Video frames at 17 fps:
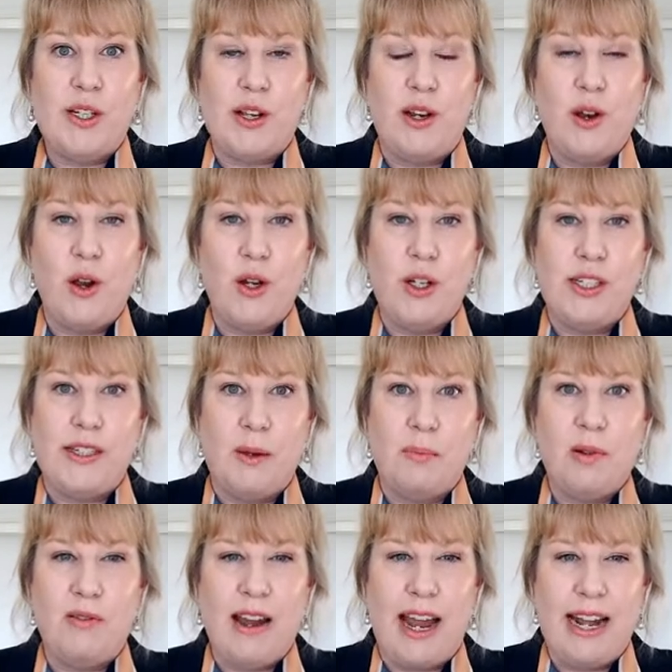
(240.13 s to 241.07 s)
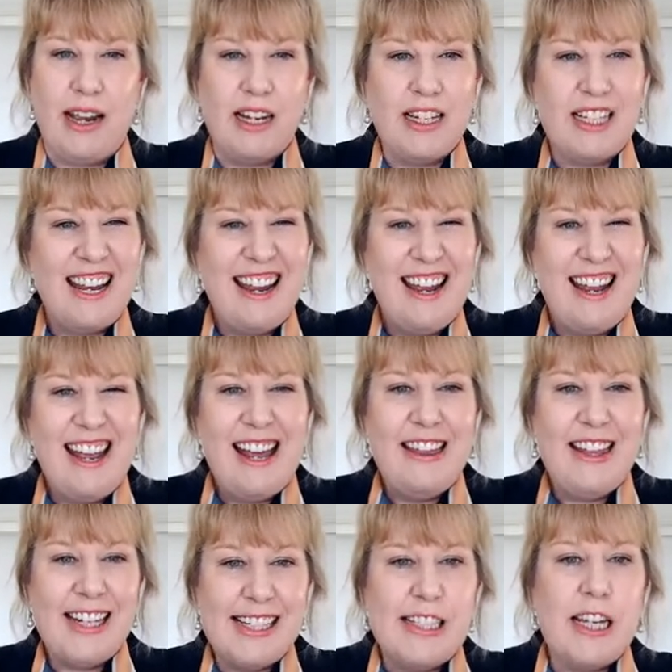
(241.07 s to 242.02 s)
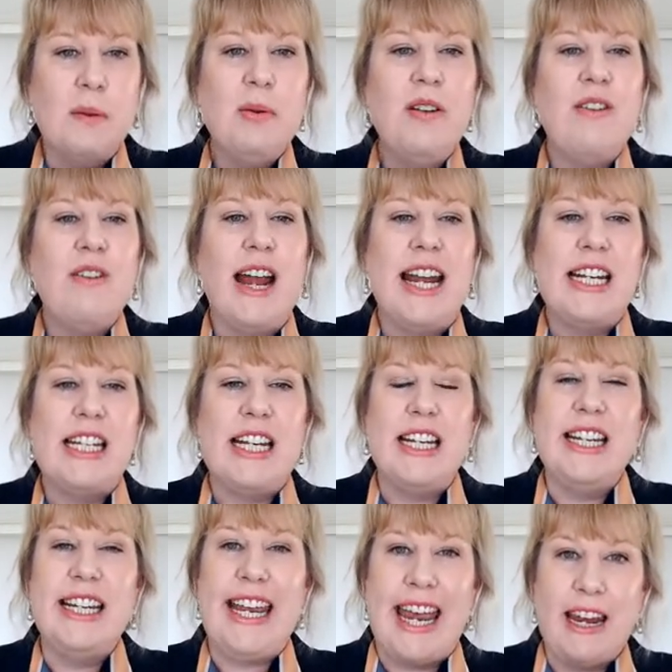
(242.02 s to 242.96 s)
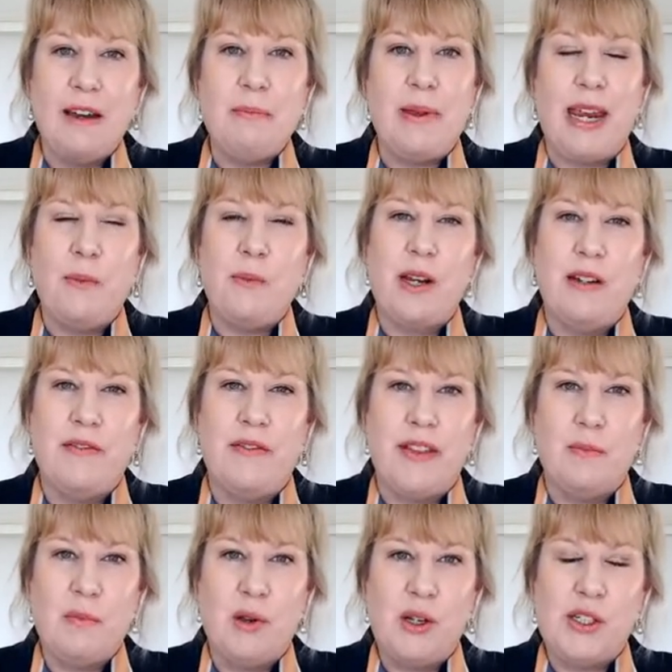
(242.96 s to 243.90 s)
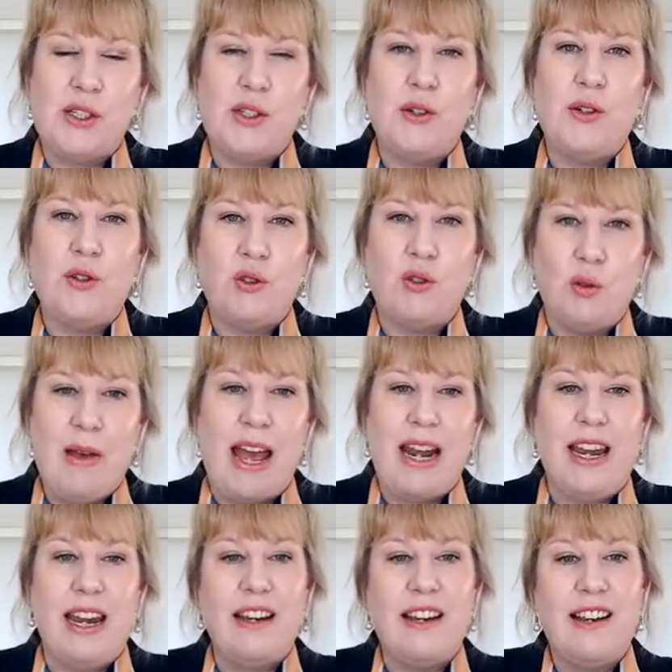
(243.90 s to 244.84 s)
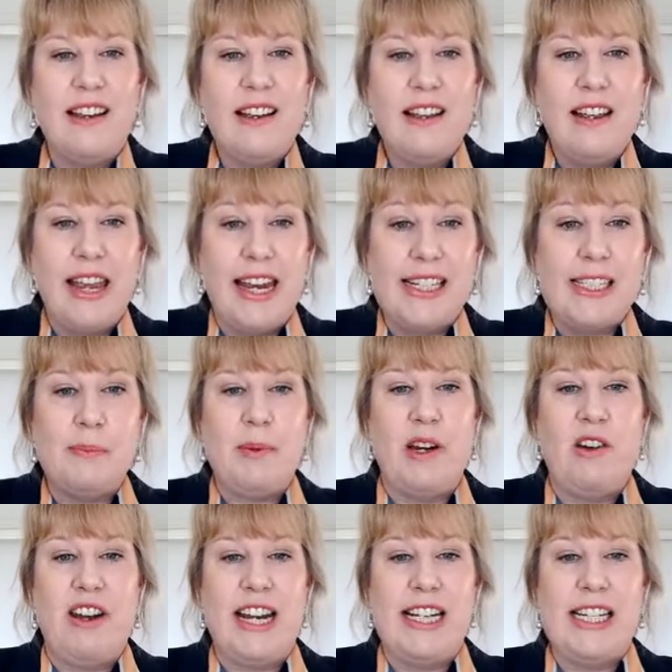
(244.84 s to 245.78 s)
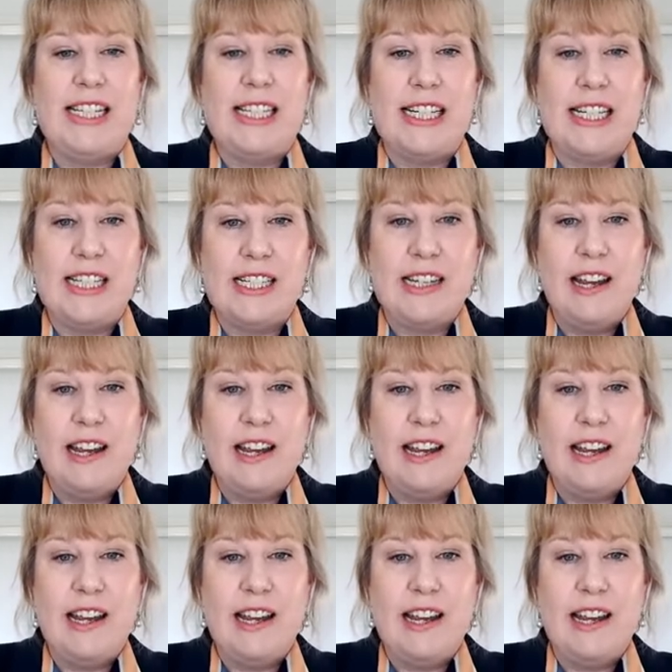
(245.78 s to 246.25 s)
who's separated, that separation can be one of the most traumatic experiences